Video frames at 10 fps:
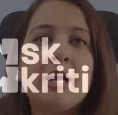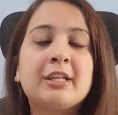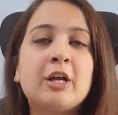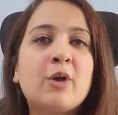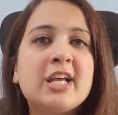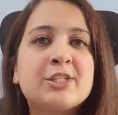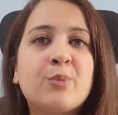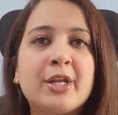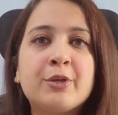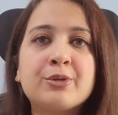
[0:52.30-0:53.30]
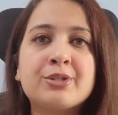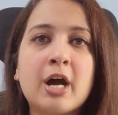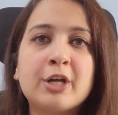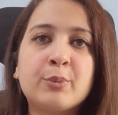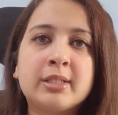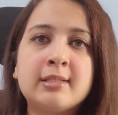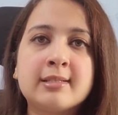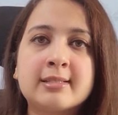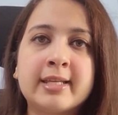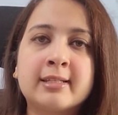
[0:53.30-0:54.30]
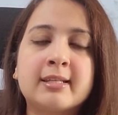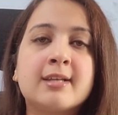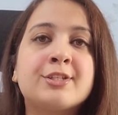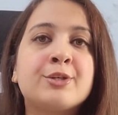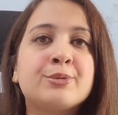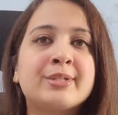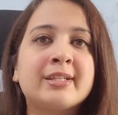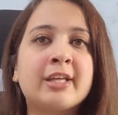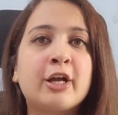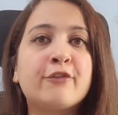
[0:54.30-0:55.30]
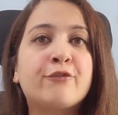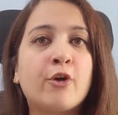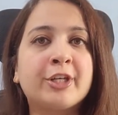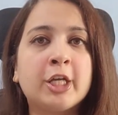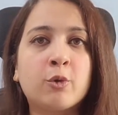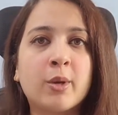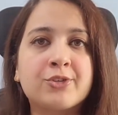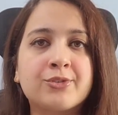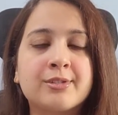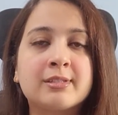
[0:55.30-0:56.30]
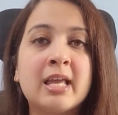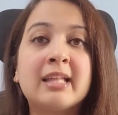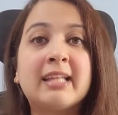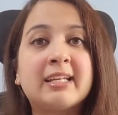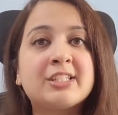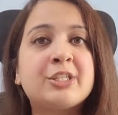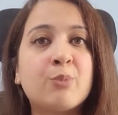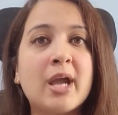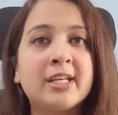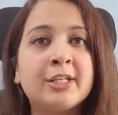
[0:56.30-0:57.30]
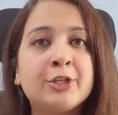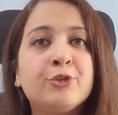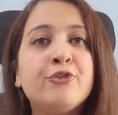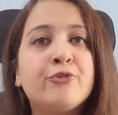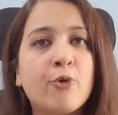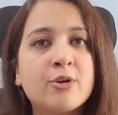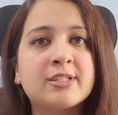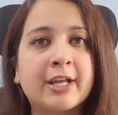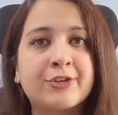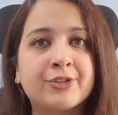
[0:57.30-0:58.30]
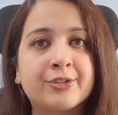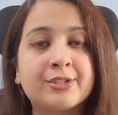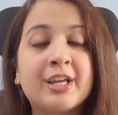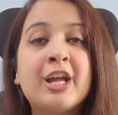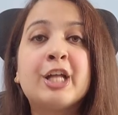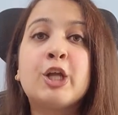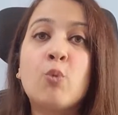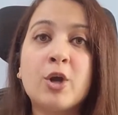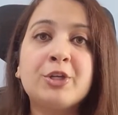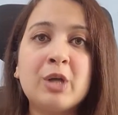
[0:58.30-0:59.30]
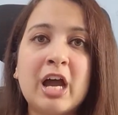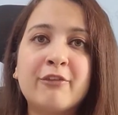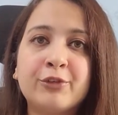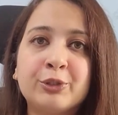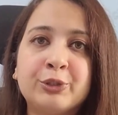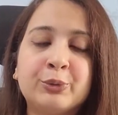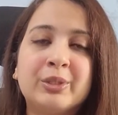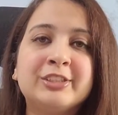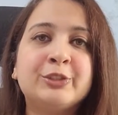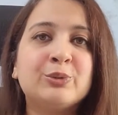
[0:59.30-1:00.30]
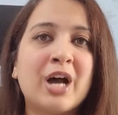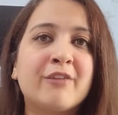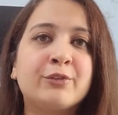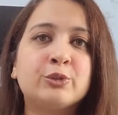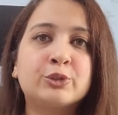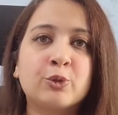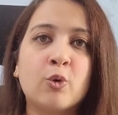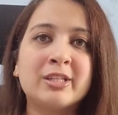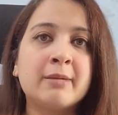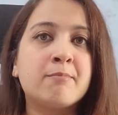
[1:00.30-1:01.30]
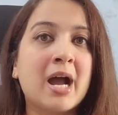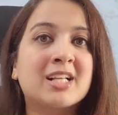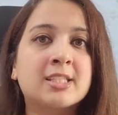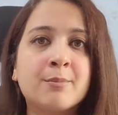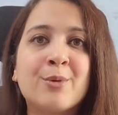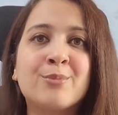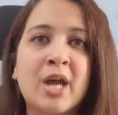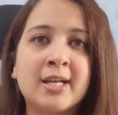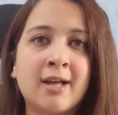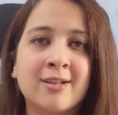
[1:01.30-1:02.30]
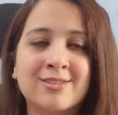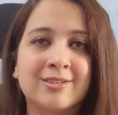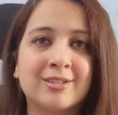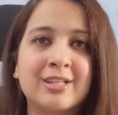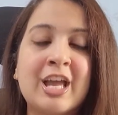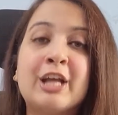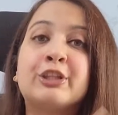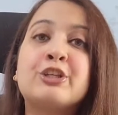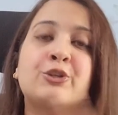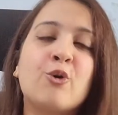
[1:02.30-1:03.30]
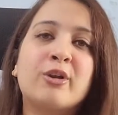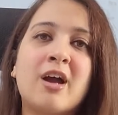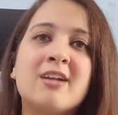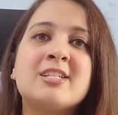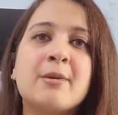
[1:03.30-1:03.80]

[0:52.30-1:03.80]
Now guys, when you start with the listening test, you see there are 40 questions that is divided into 4 sections. Now what you have to do is you have to score the maximum right answers. The scorecard is